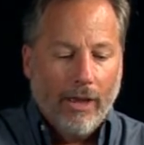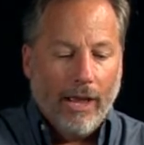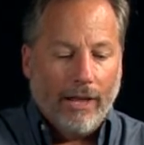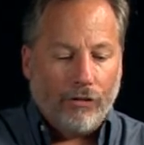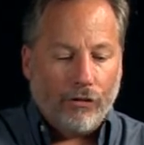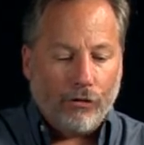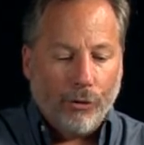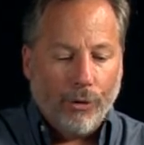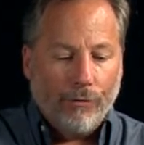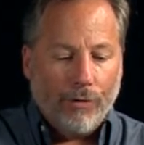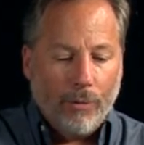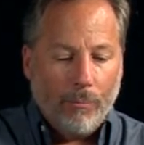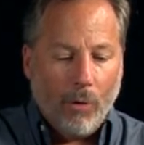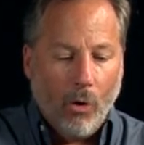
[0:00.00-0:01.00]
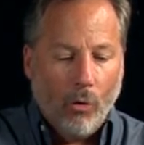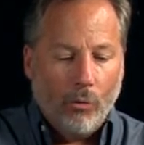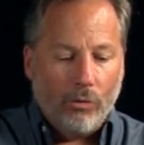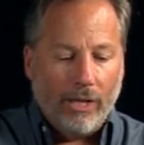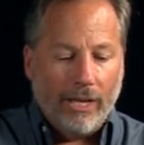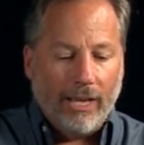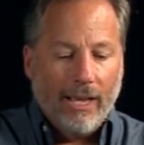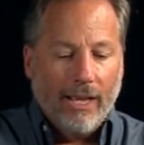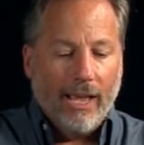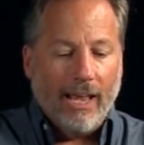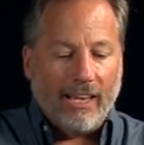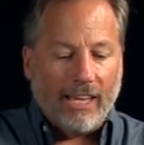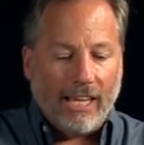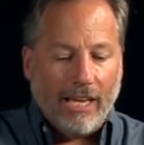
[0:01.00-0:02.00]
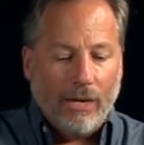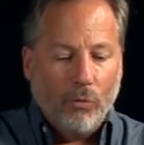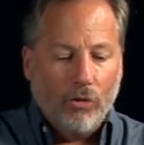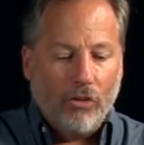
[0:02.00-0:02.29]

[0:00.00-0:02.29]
and serve him only, and he will